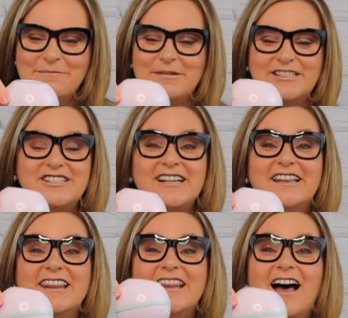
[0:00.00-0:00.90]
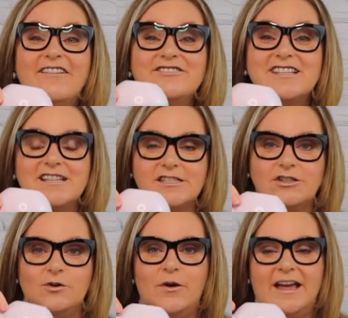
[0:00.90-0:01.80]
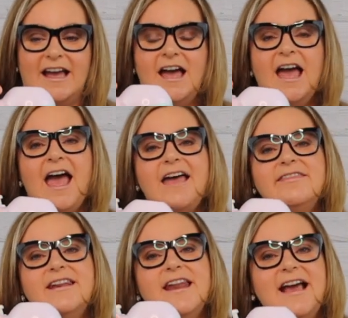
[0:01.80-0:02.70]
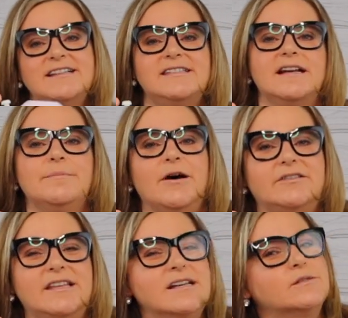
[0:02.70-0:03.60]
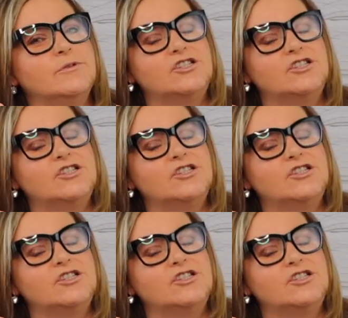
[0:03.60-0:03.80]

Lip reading: But she loves this toy. And the nice thing about this, when